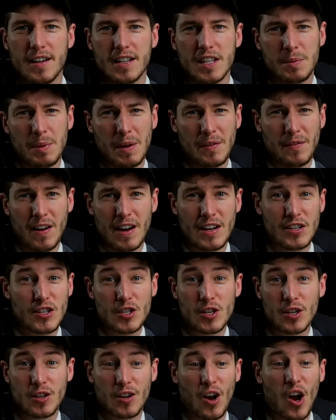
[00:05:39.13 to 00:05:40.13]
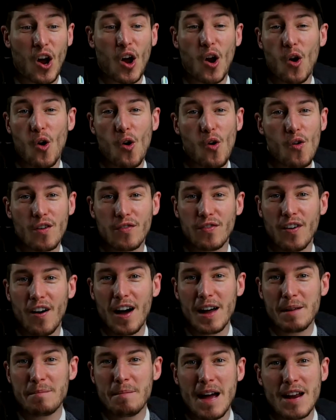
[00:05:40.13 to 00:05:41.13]
to be fair, it's just a
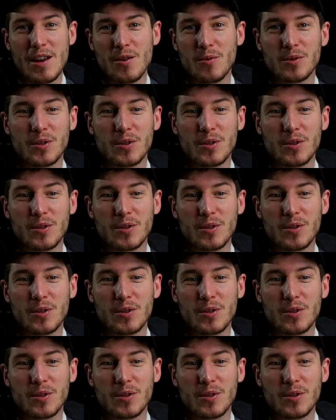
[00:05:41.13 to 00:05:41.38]
glorified manual